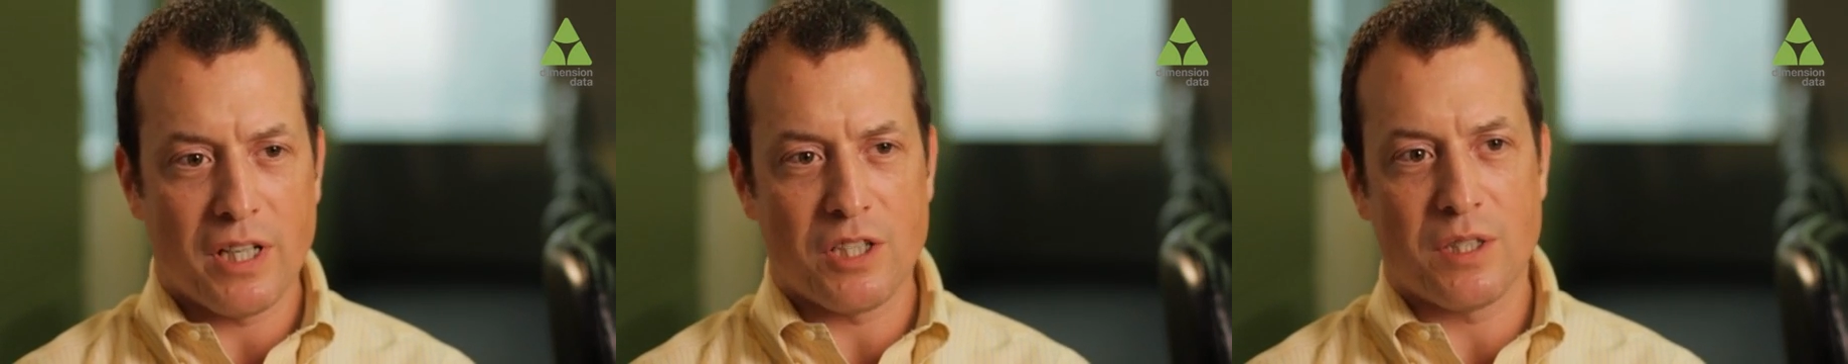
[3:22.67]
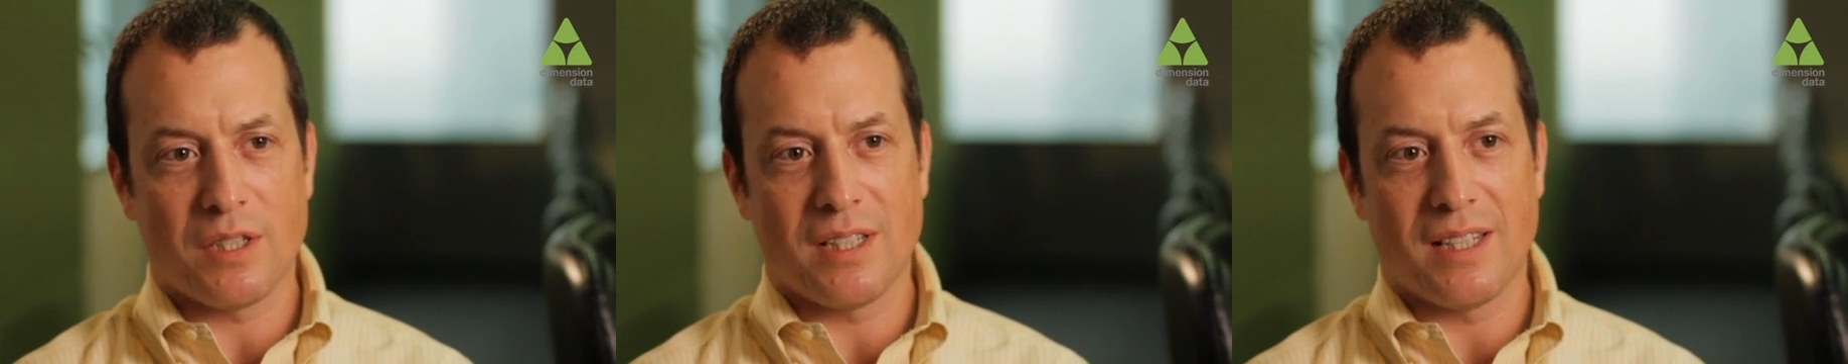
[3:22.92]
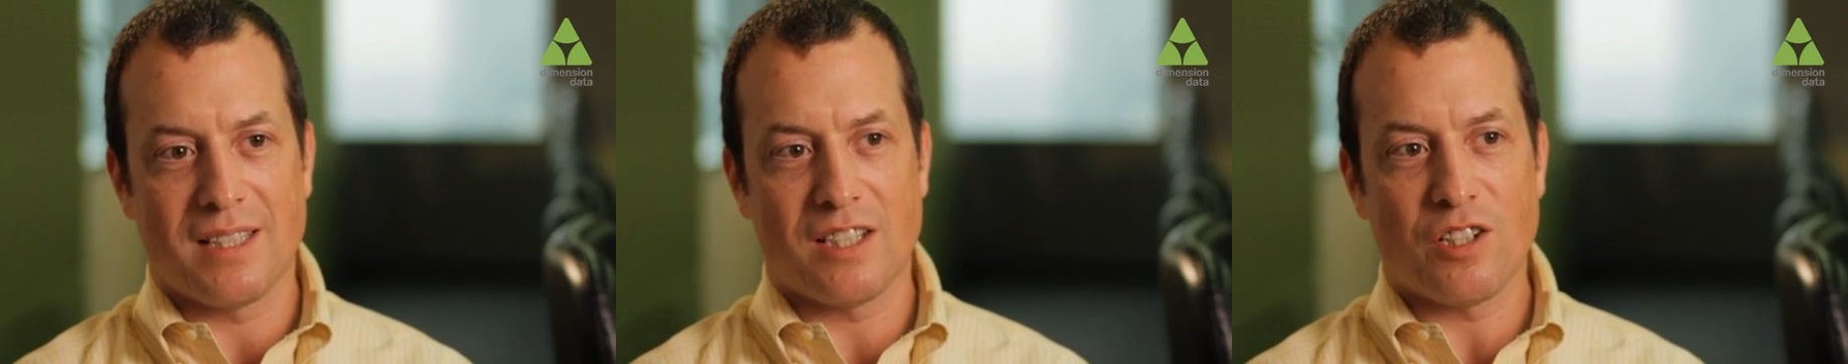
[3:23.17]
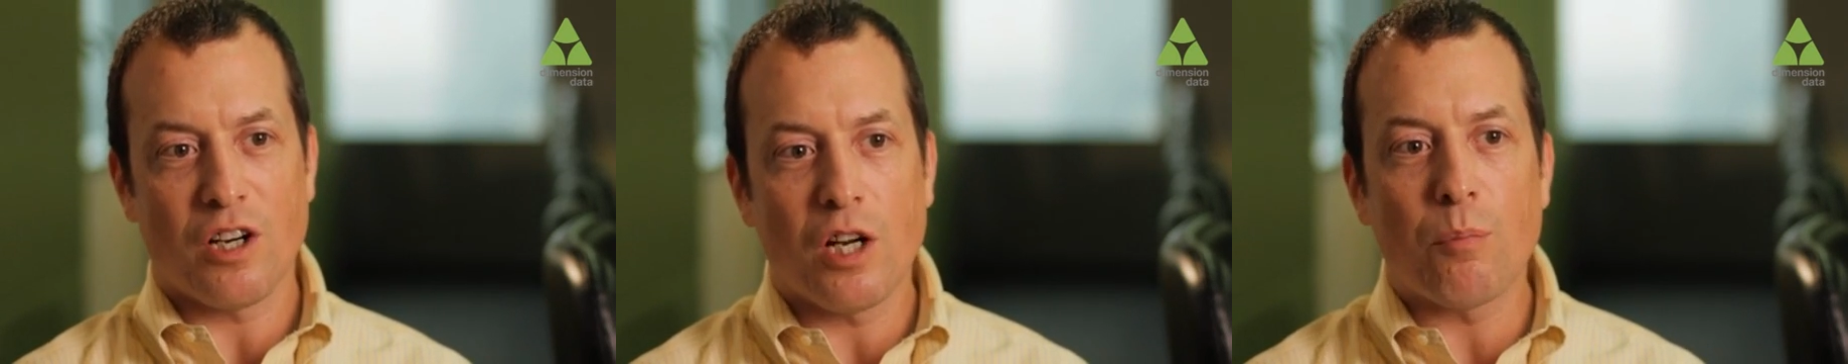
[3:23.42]
us
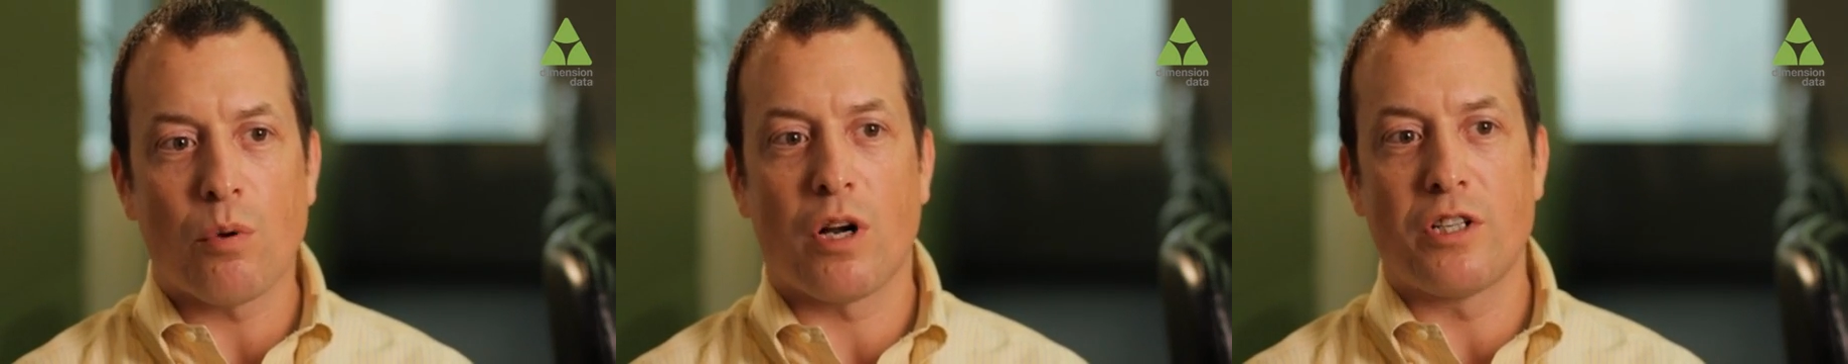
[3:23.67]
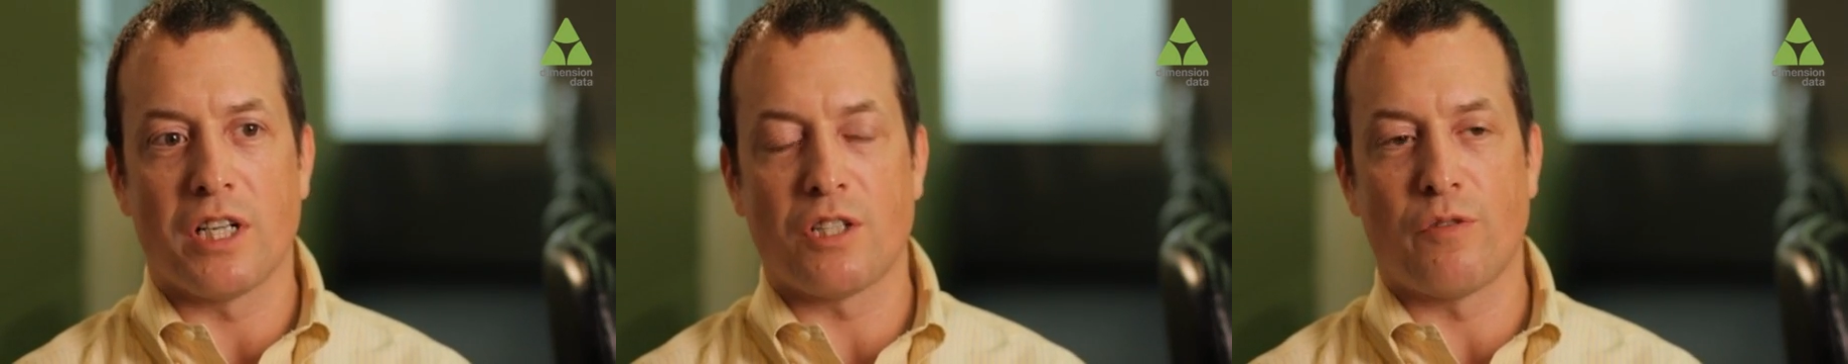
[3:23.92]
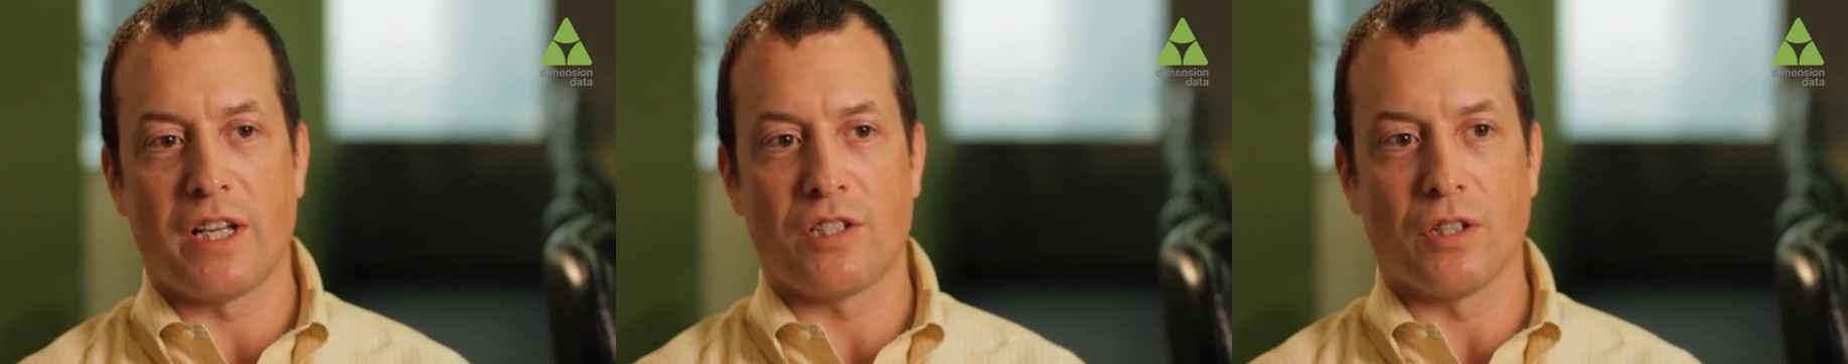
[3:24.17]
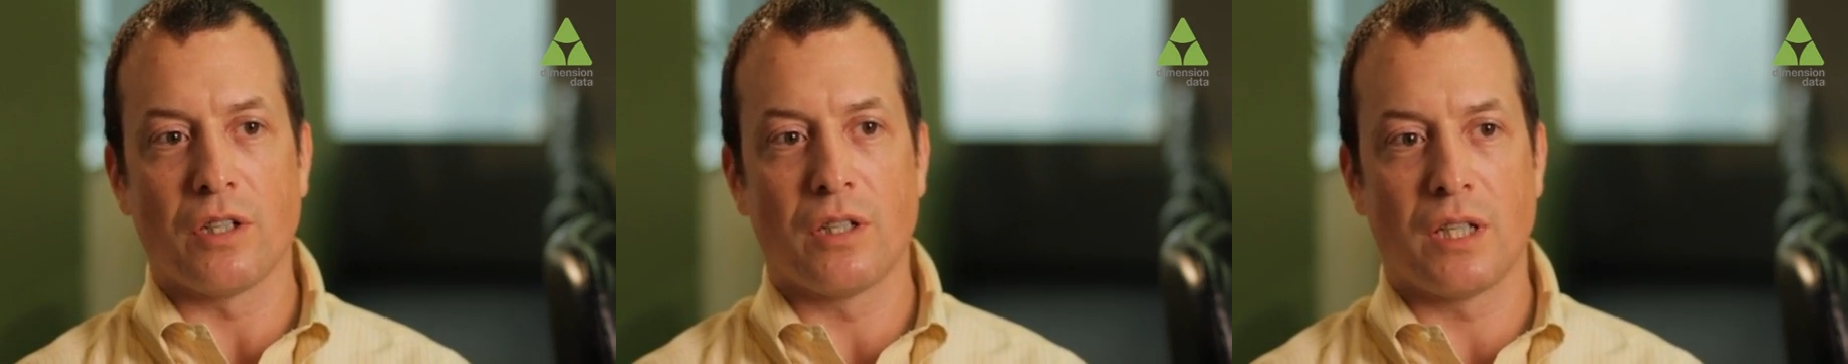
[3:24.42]
start up projects
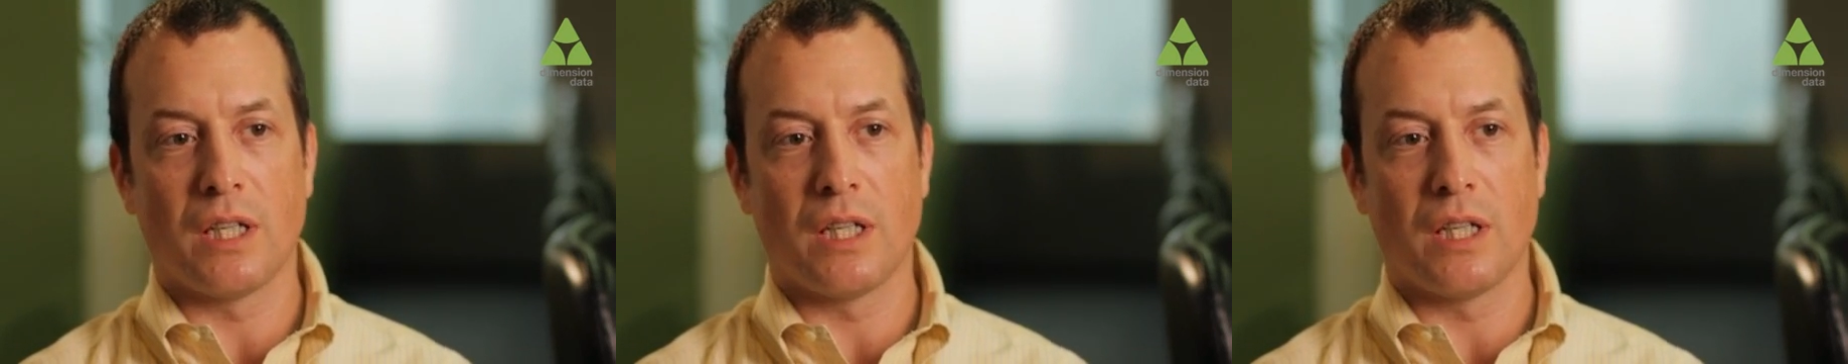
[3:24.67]
faster,